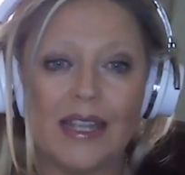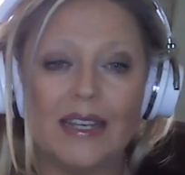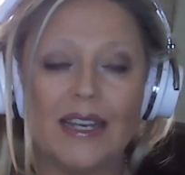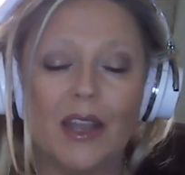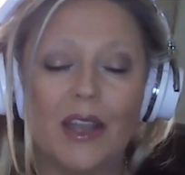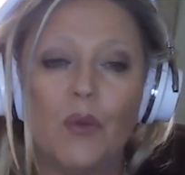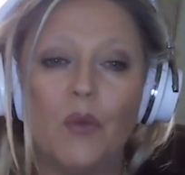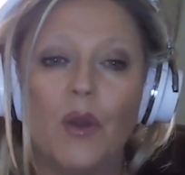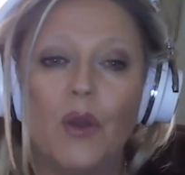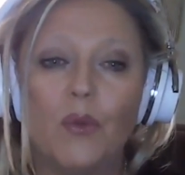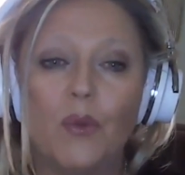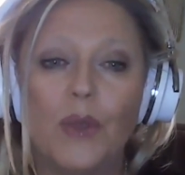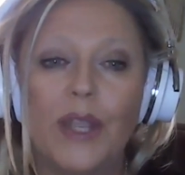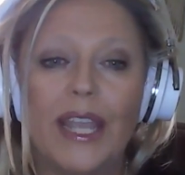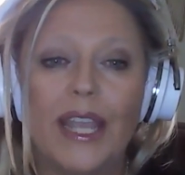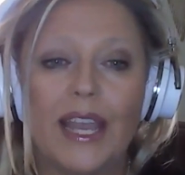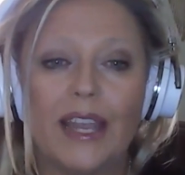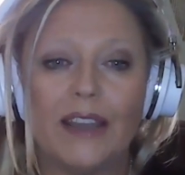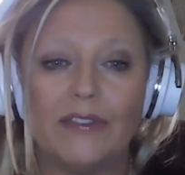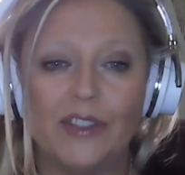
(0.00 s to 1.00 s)
Now, what we
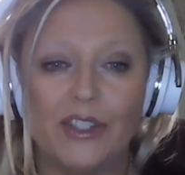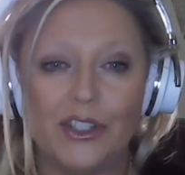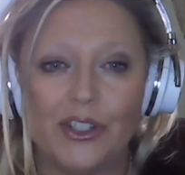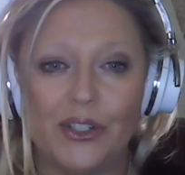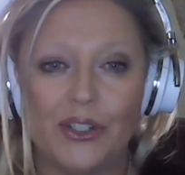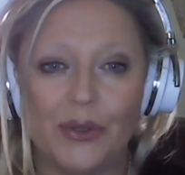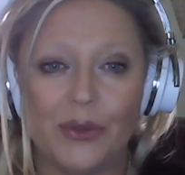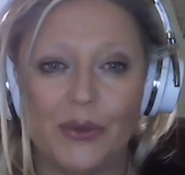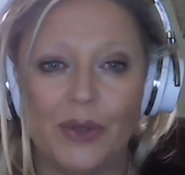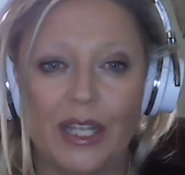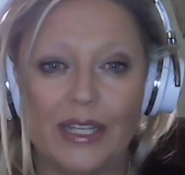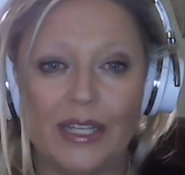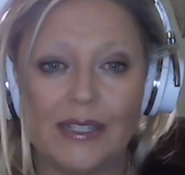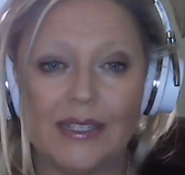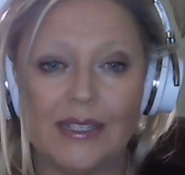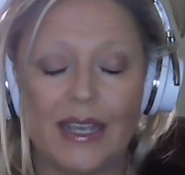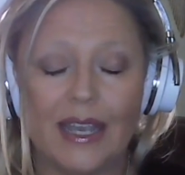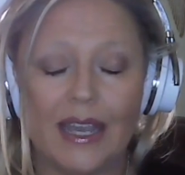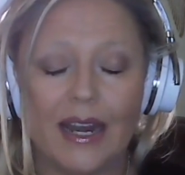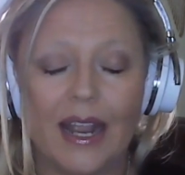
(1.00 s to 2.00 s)
have to do is
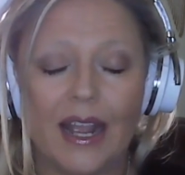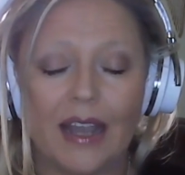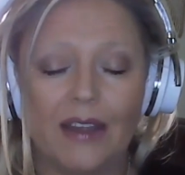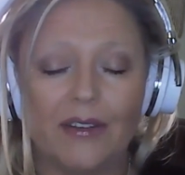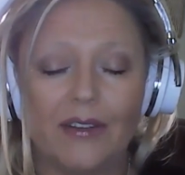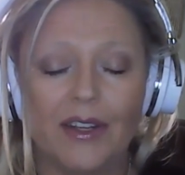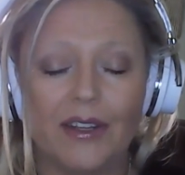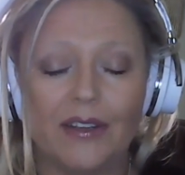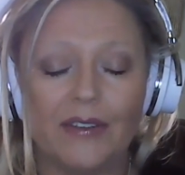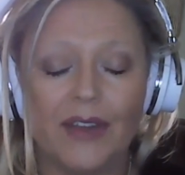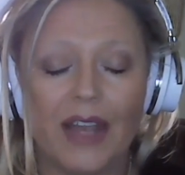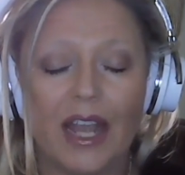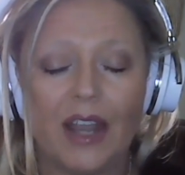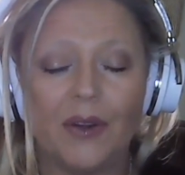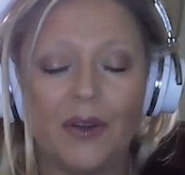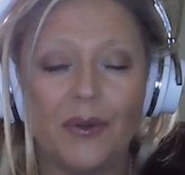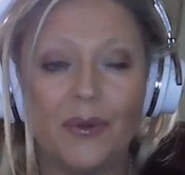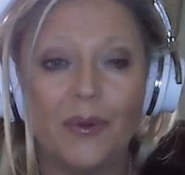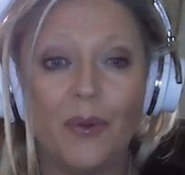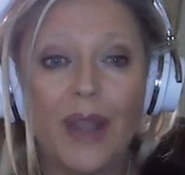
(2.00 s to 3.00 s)
get out of
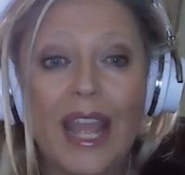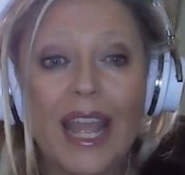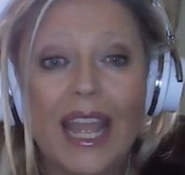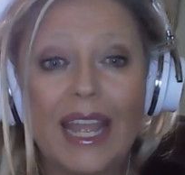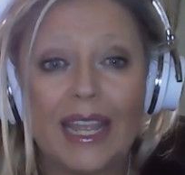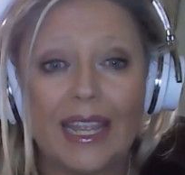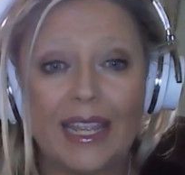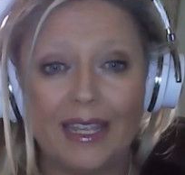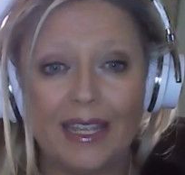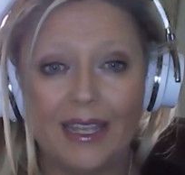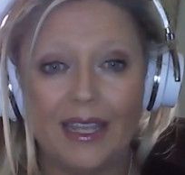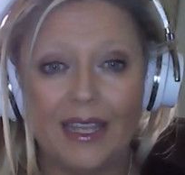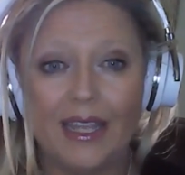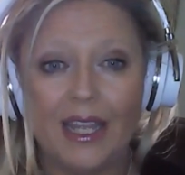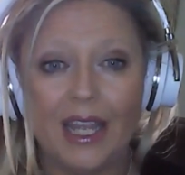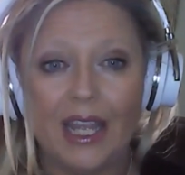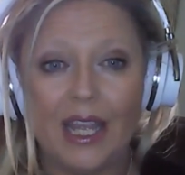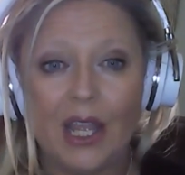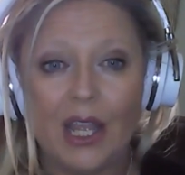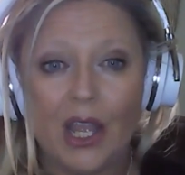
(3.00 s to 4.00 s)
our way
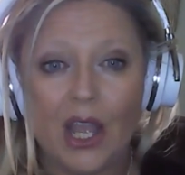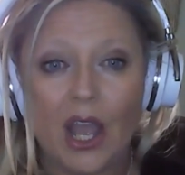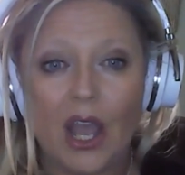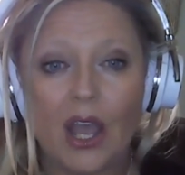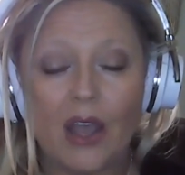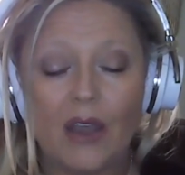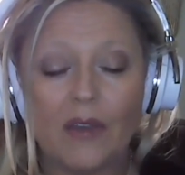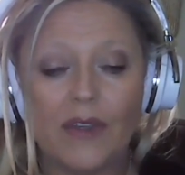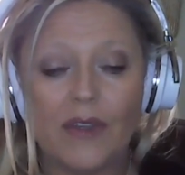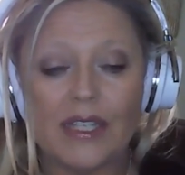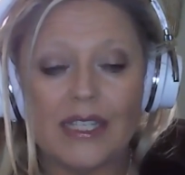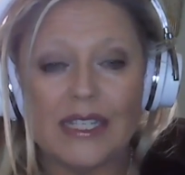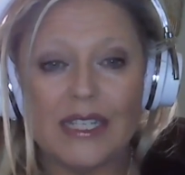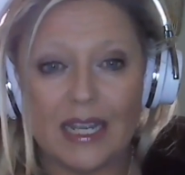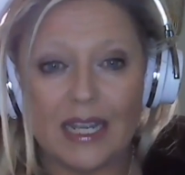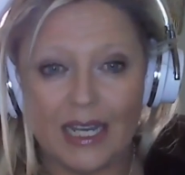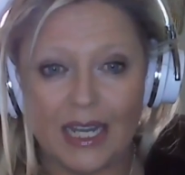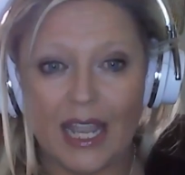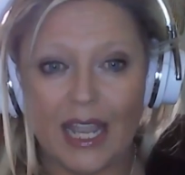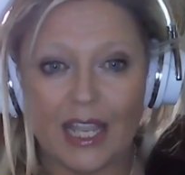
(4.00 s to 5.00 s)
of
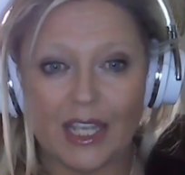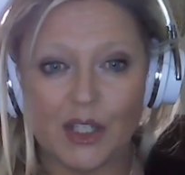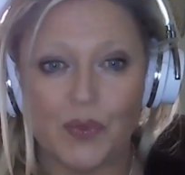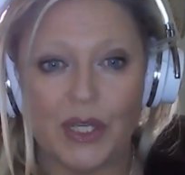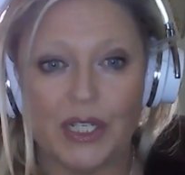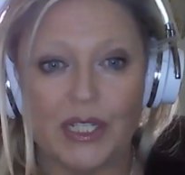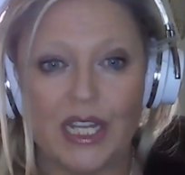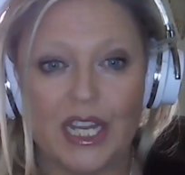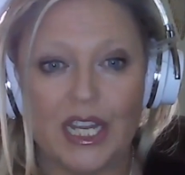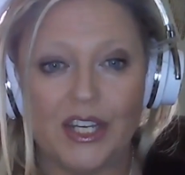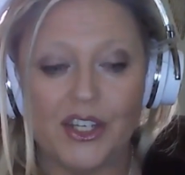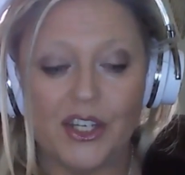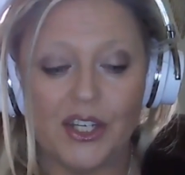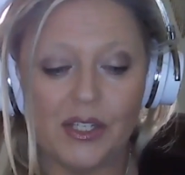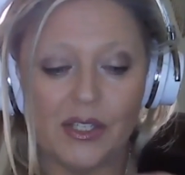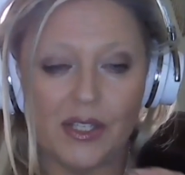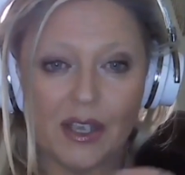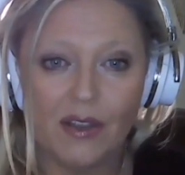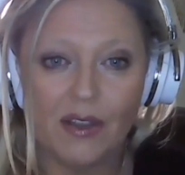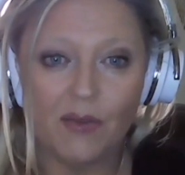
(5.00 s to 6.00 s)
setting
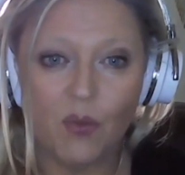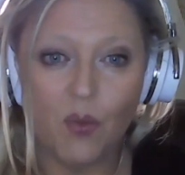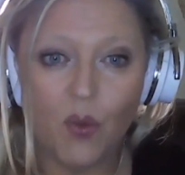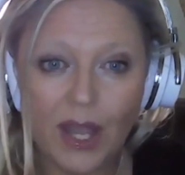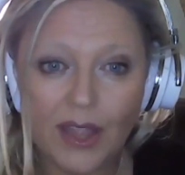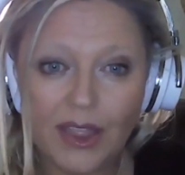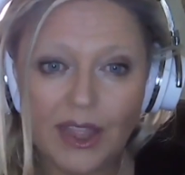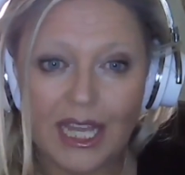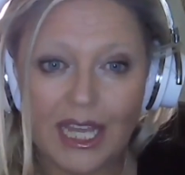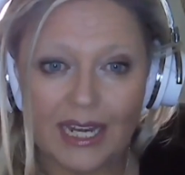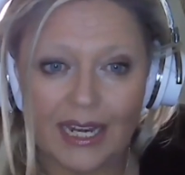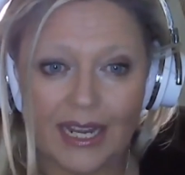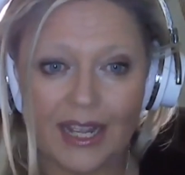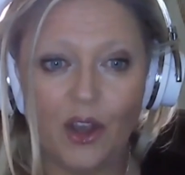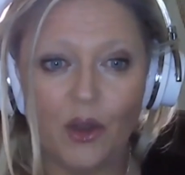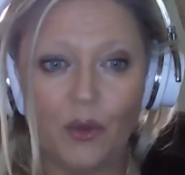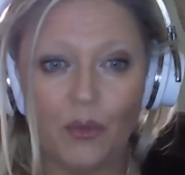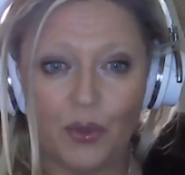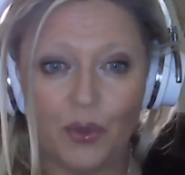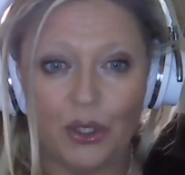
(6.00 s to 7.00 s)
expectations of what that
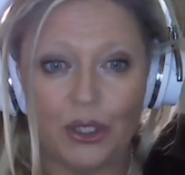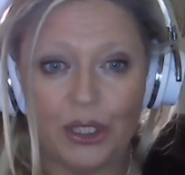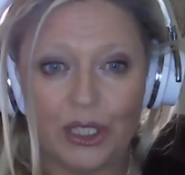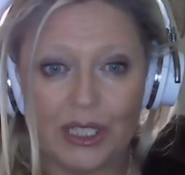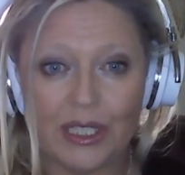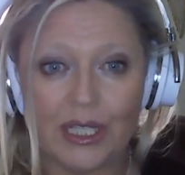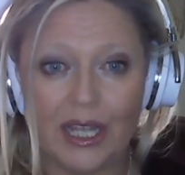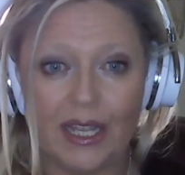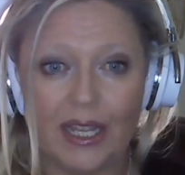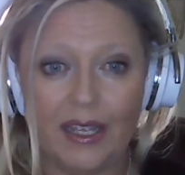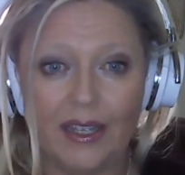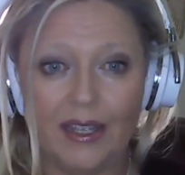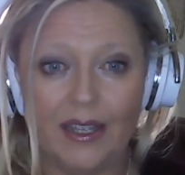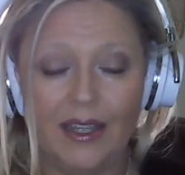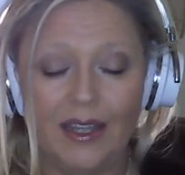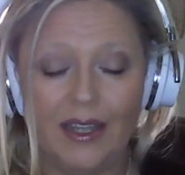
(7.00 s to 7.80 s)
help looks like.